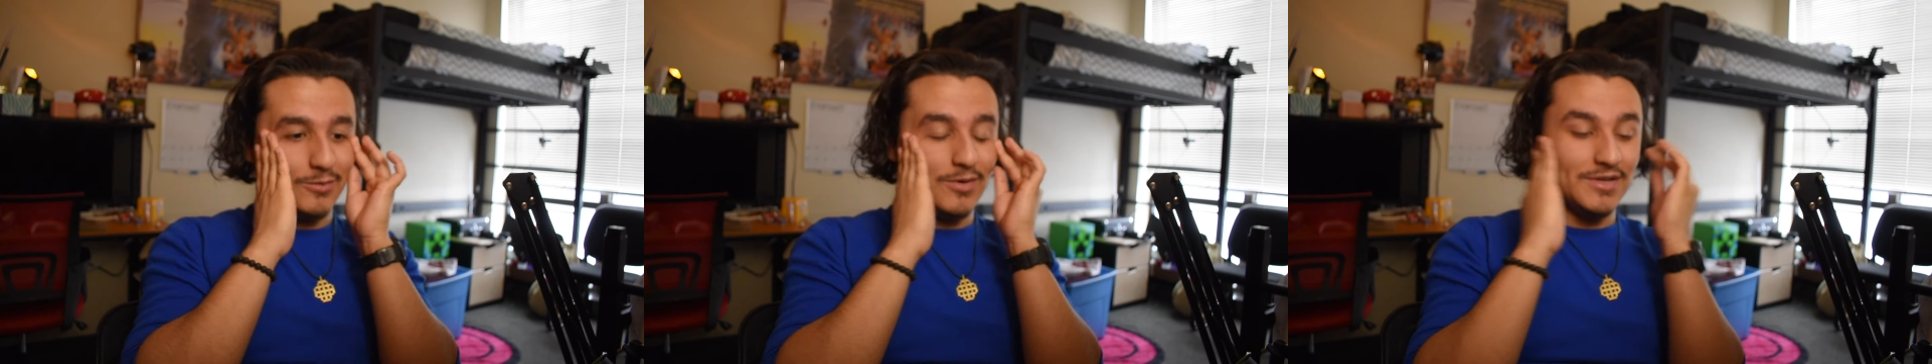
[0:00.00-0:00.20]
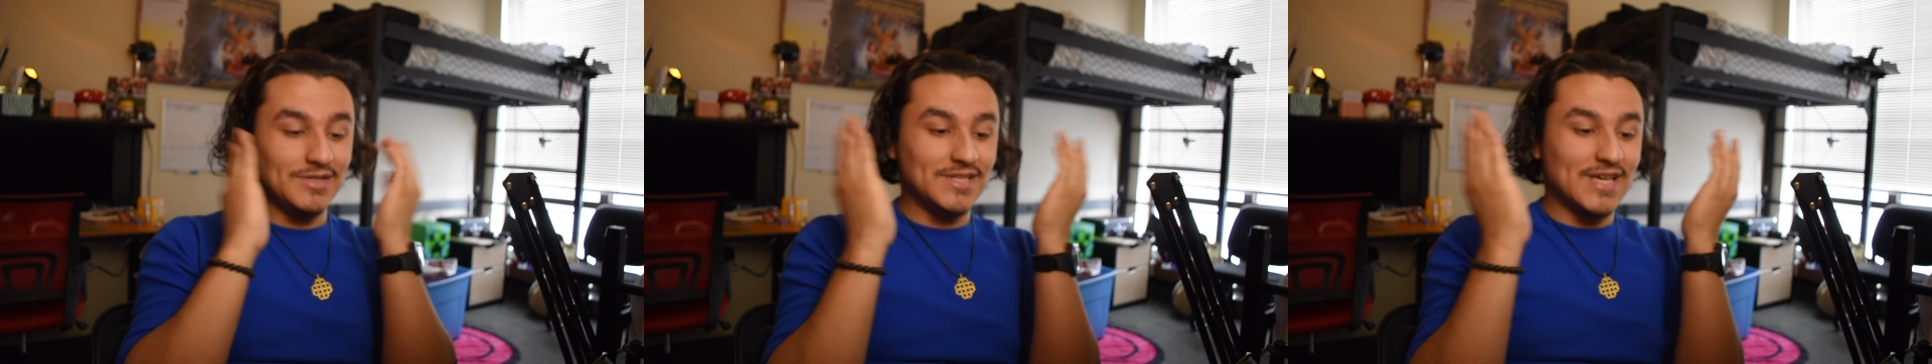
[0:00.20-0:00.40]

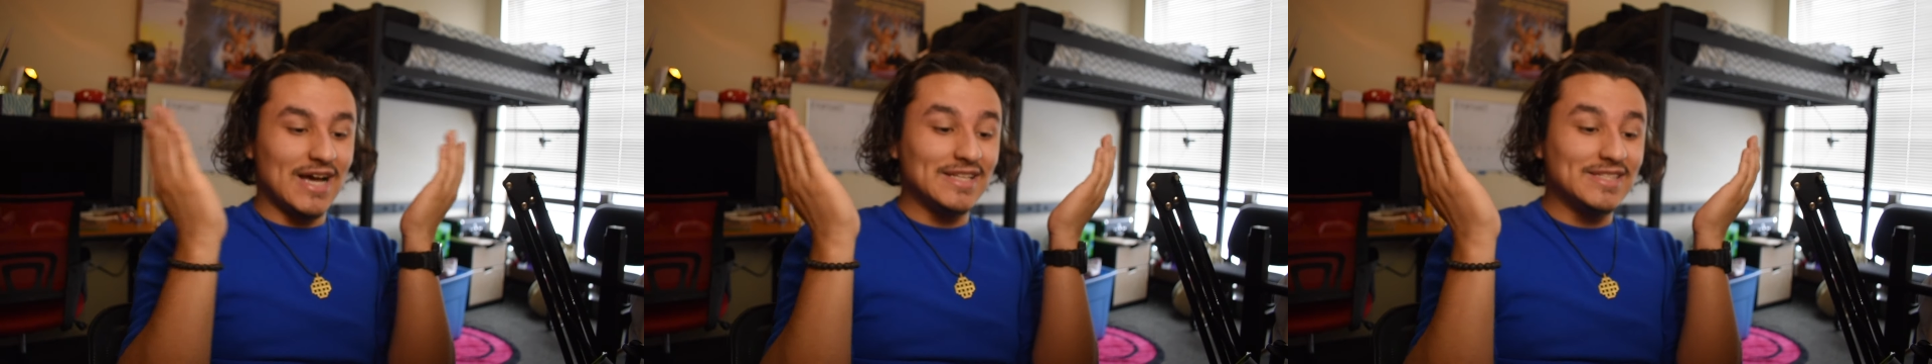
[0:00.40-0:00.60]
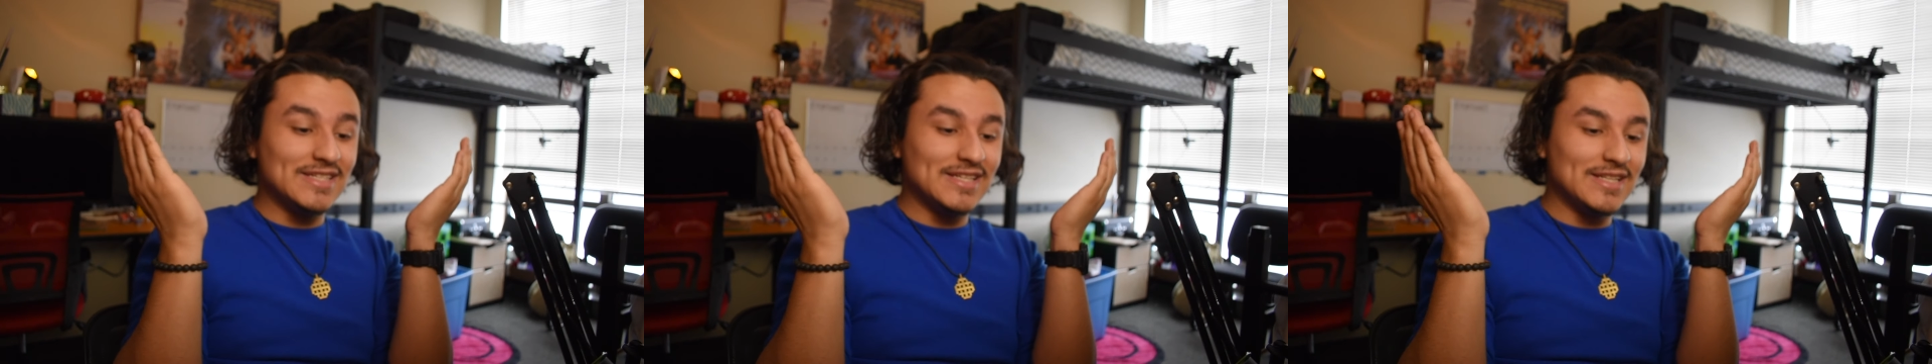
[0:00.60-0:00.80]
Where's
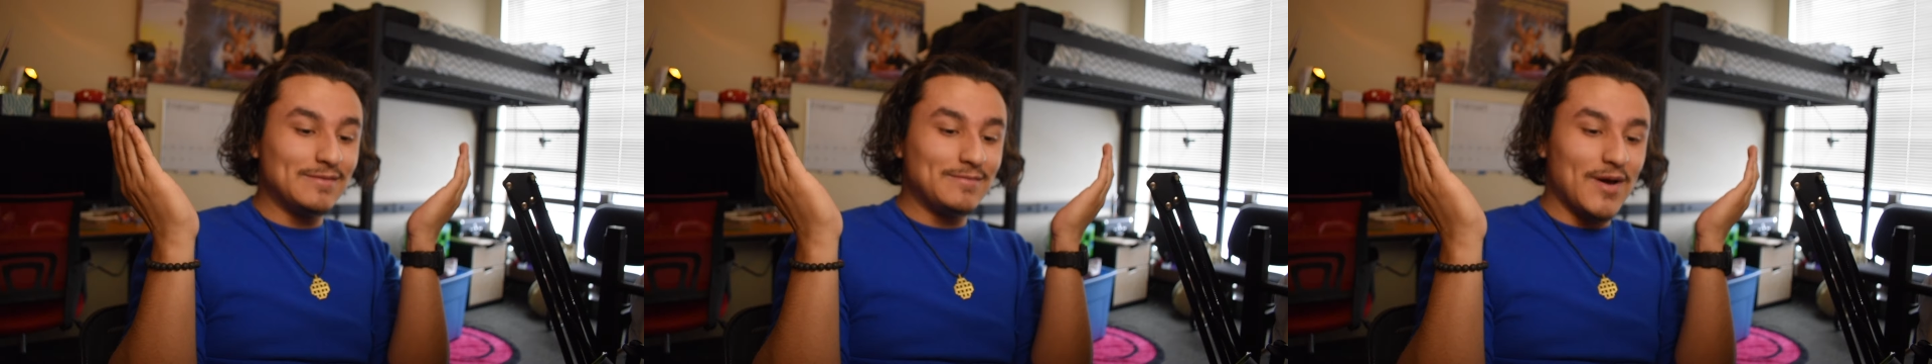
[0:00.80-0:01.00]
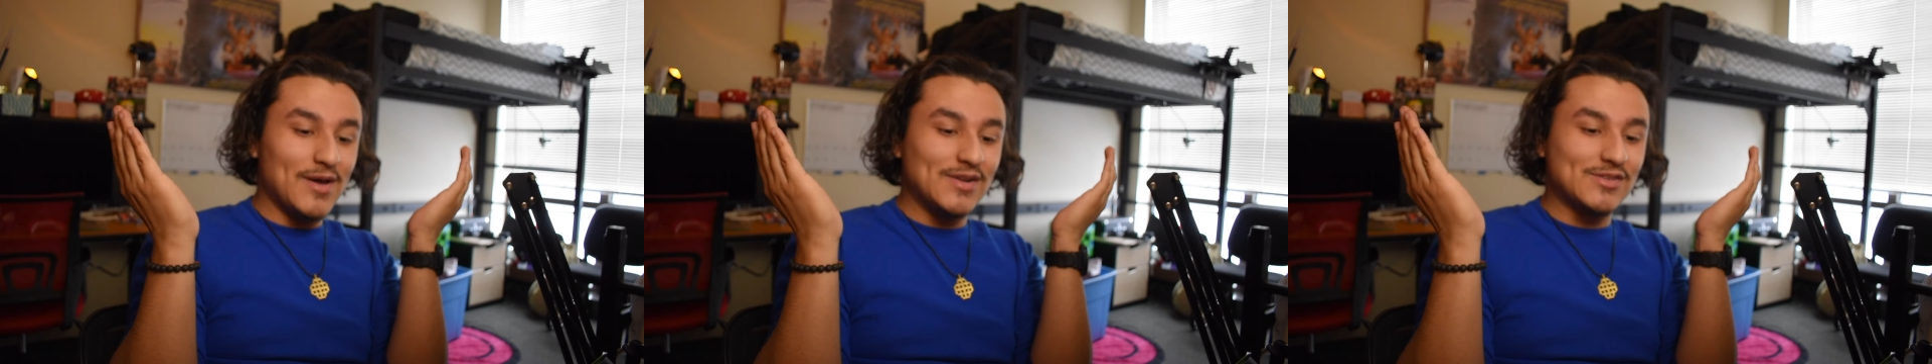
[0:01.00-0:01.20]
Godzilla
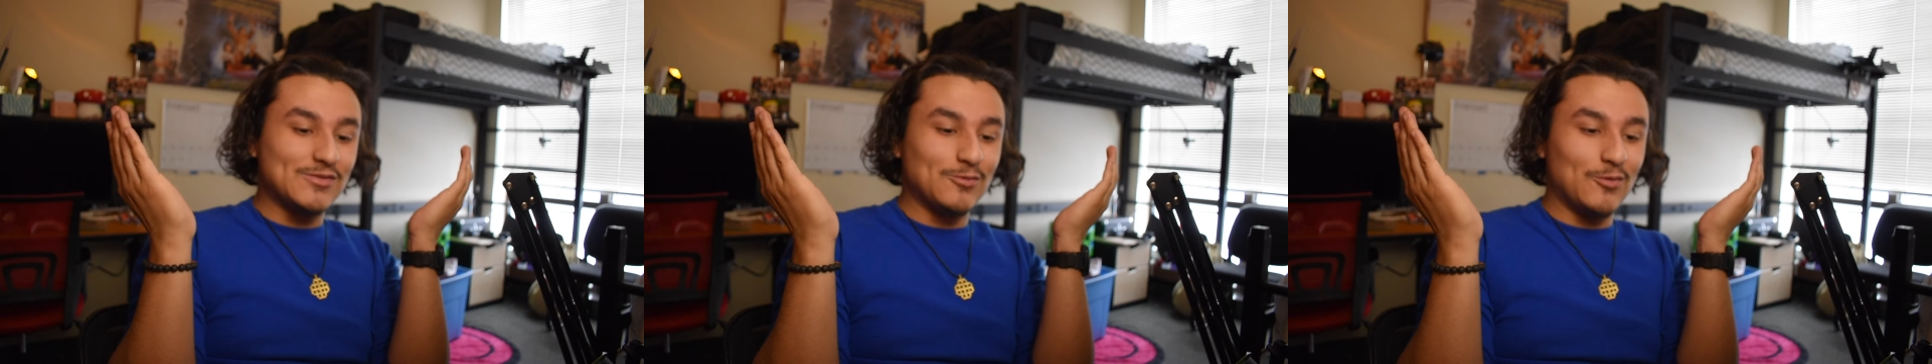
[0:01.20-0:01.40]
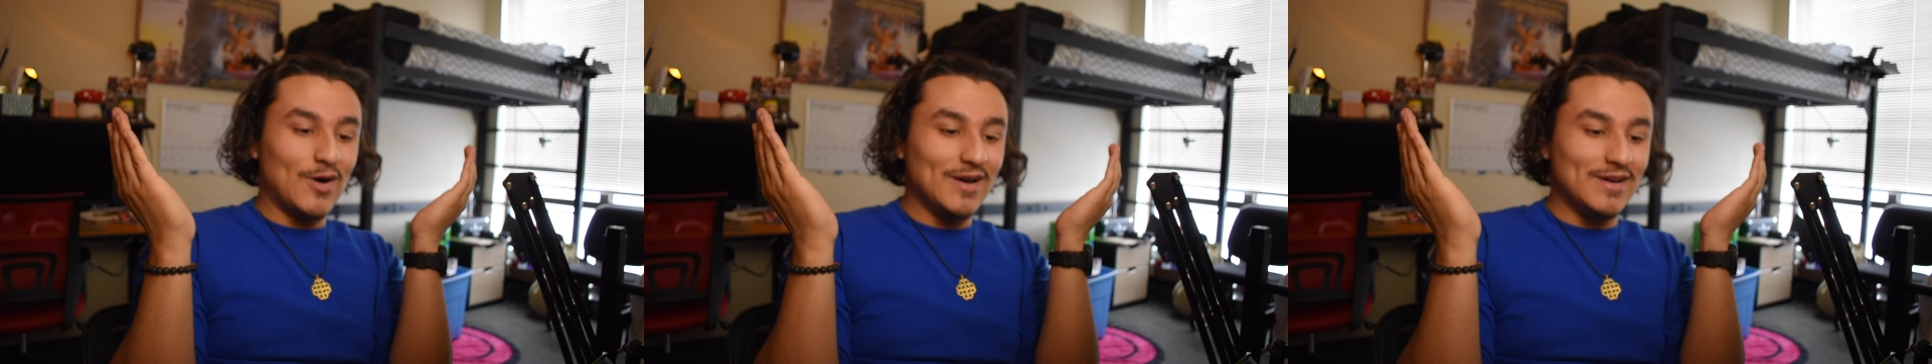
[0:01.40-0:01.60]
Minus
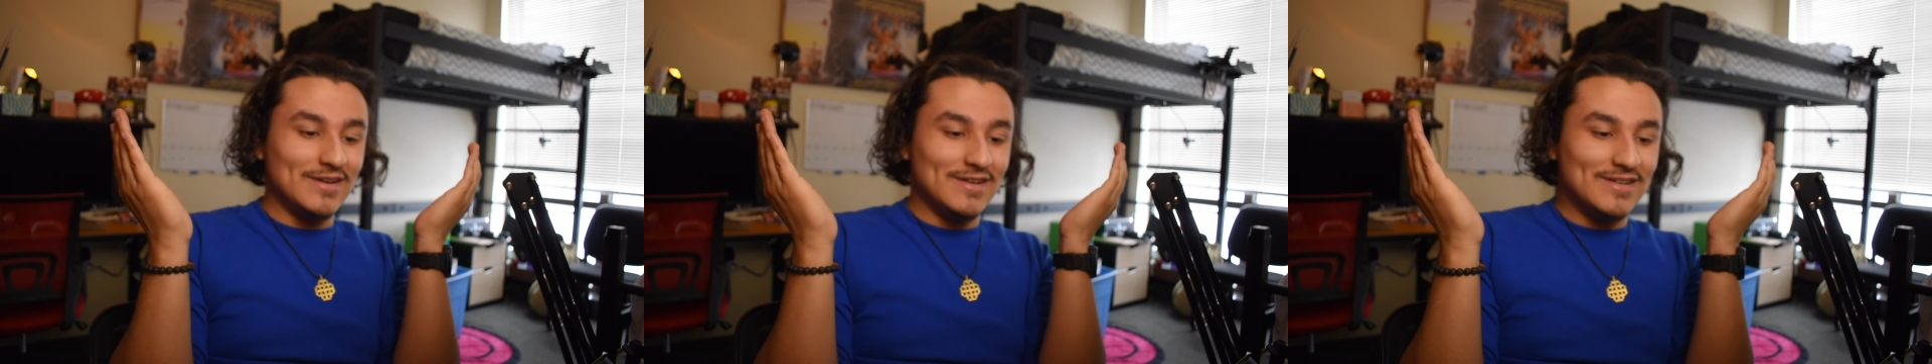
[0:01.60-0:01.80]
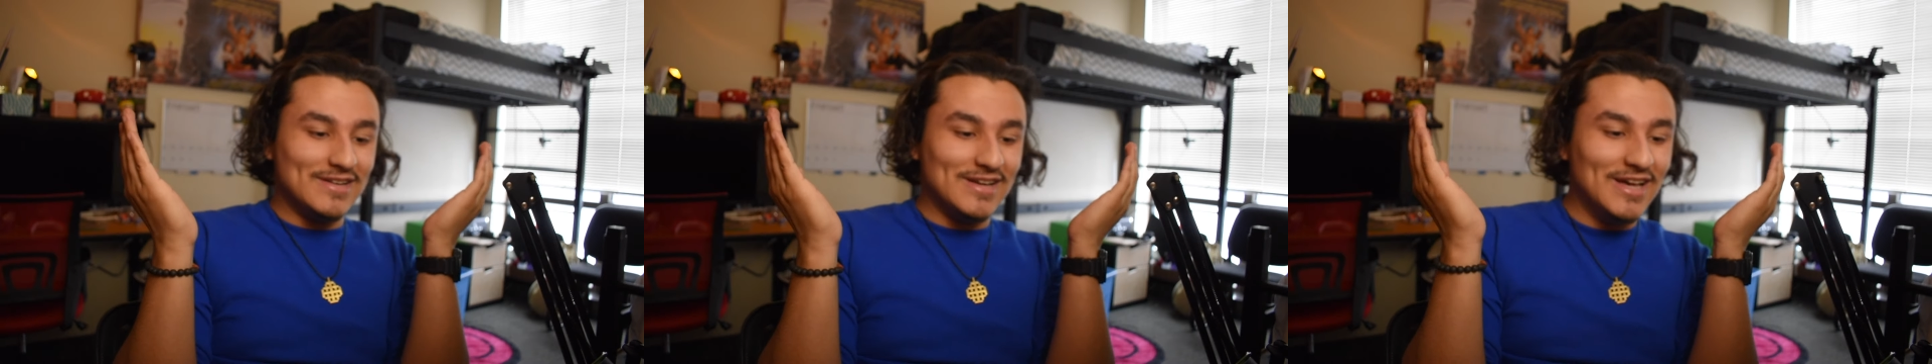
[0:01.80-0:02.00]

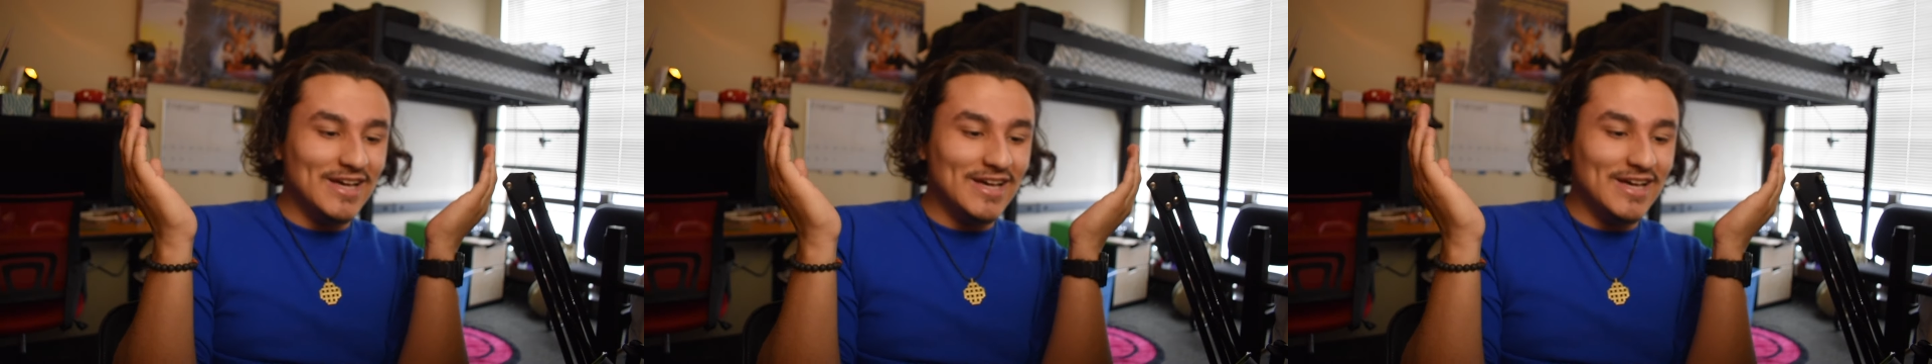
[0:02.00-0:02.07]
One?